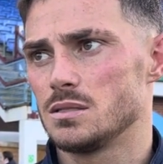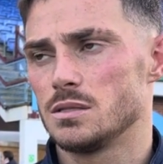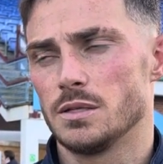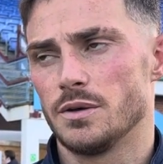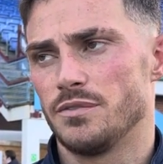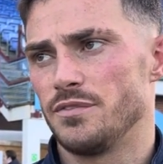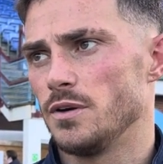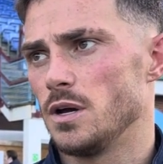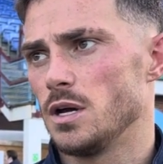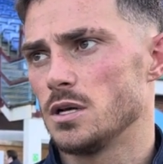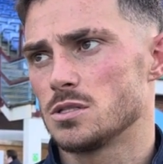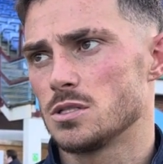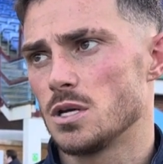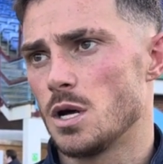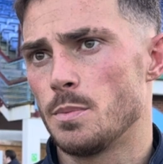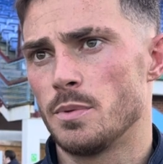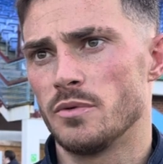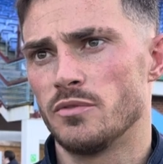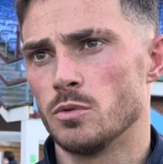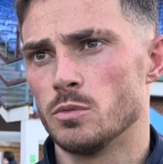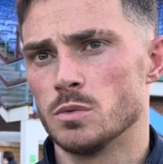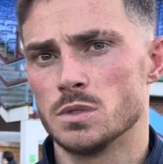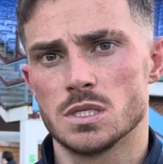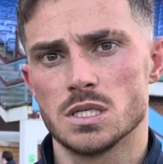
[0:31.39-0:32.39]
the first half
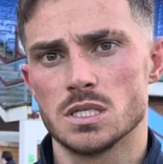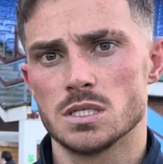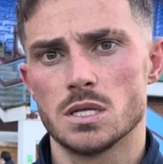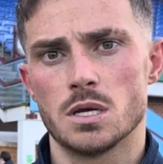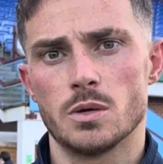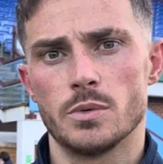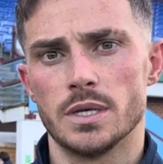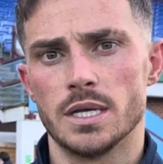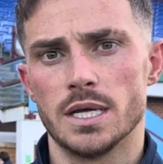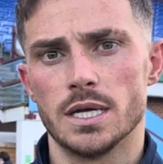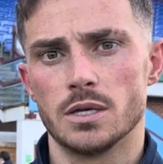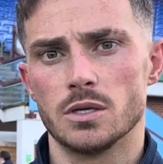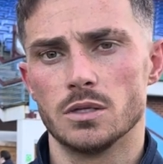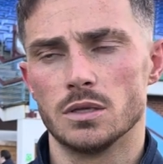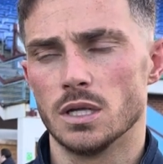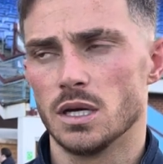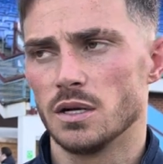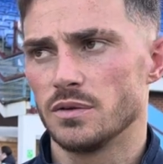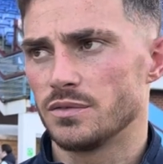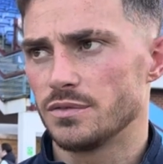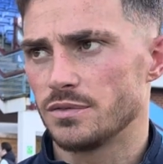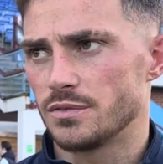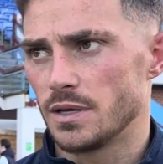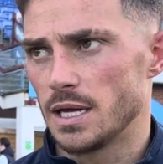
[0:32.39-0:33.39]
performance is nowhere near good
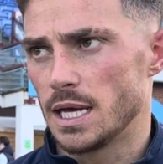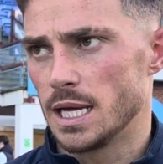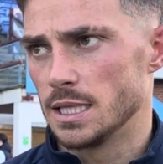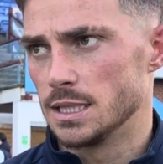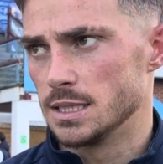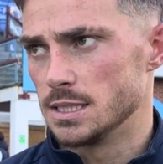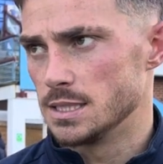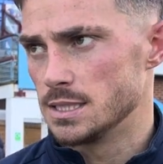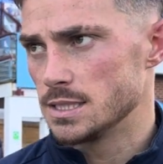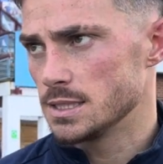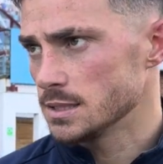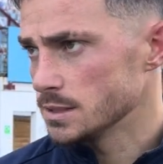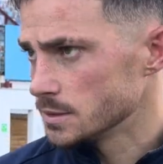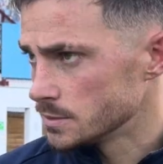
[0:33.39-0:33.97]
enough and